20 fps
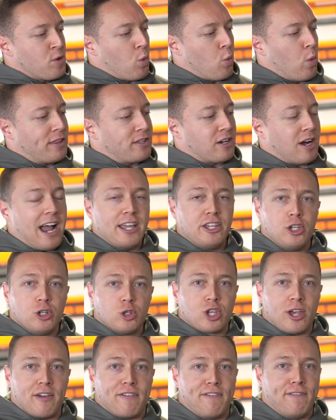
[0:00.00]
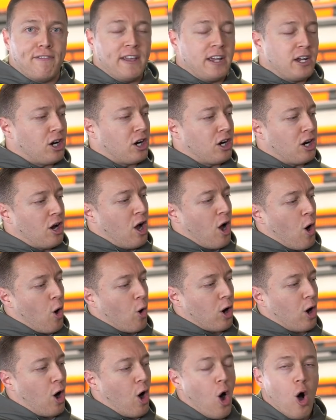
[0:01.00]
whether I use a finger
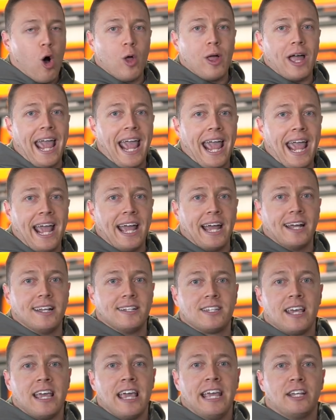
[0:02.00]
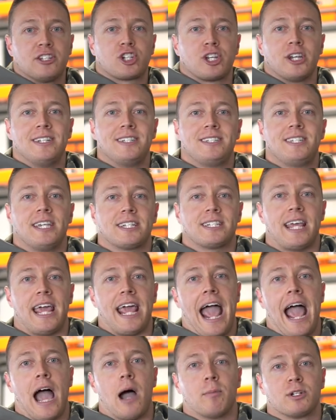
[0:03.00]
or a whole hand is gonna
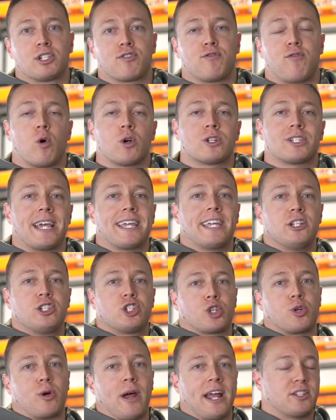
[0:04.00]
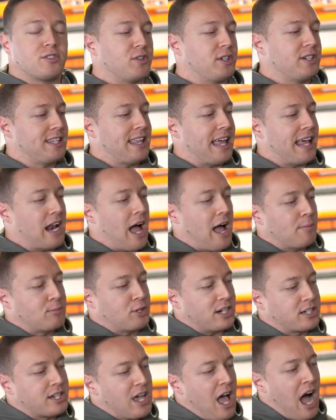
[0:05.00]
dictate how much force I can transfer into that
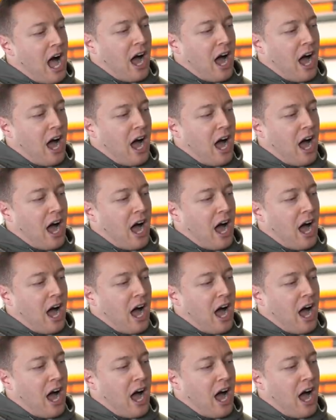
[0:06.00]
object.